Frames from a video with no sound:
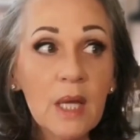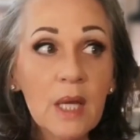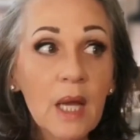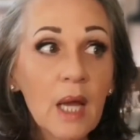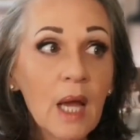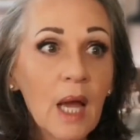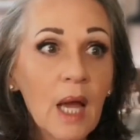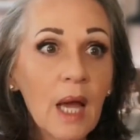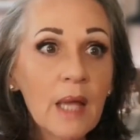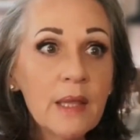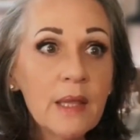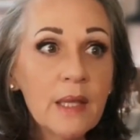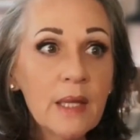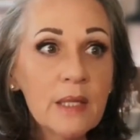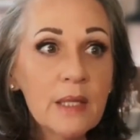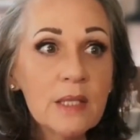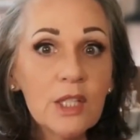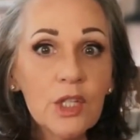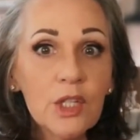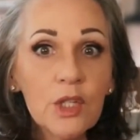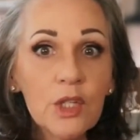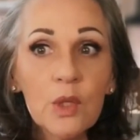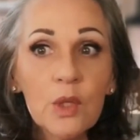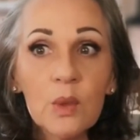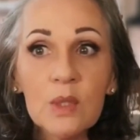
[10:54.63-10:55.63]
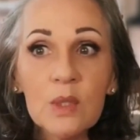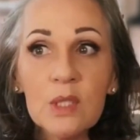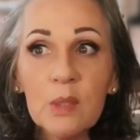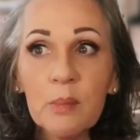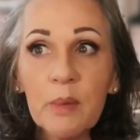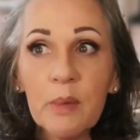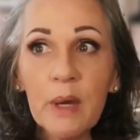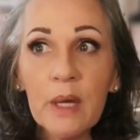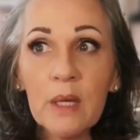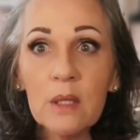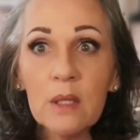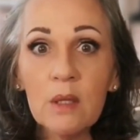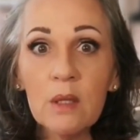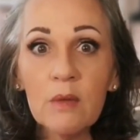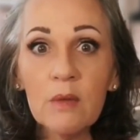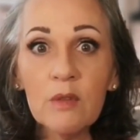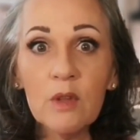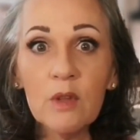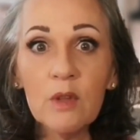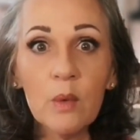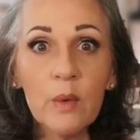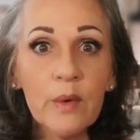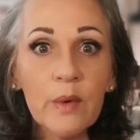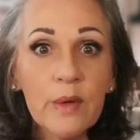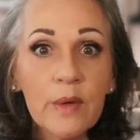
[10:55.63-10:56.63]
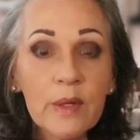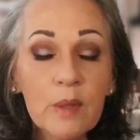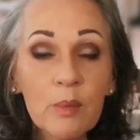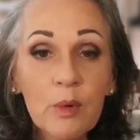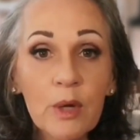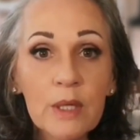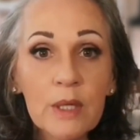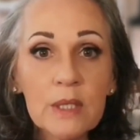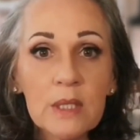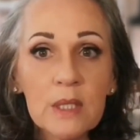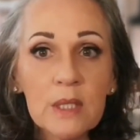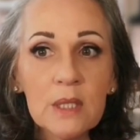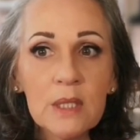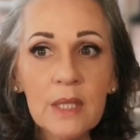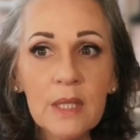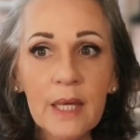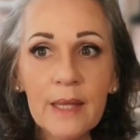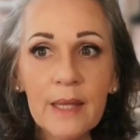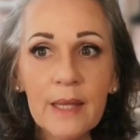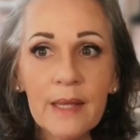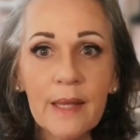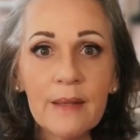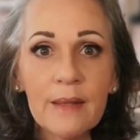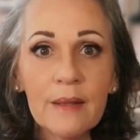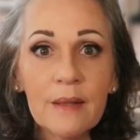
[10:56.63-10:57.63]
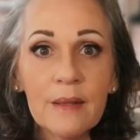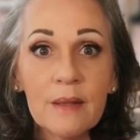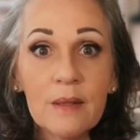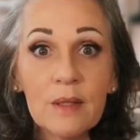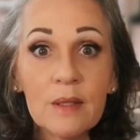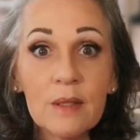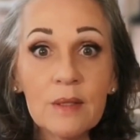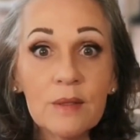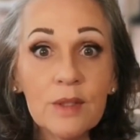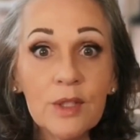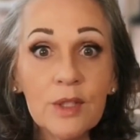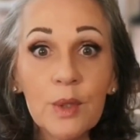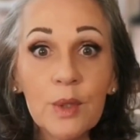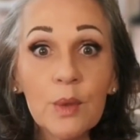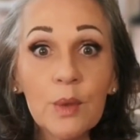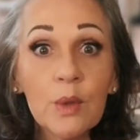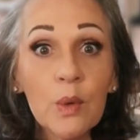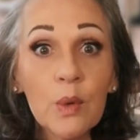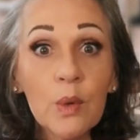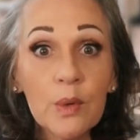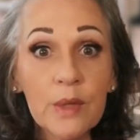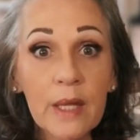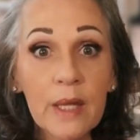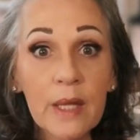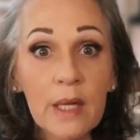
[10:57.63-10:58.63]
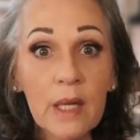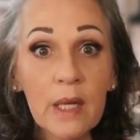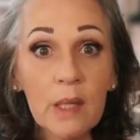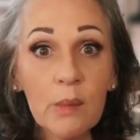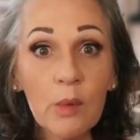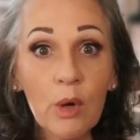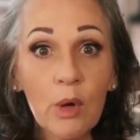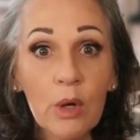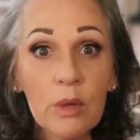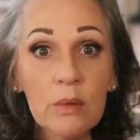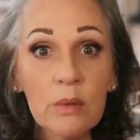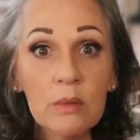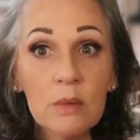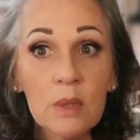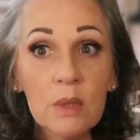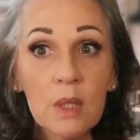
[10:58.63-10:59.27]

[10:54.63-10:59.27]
And next thing you know, it's a battle of lowering the prices, and then you don't own that anymore.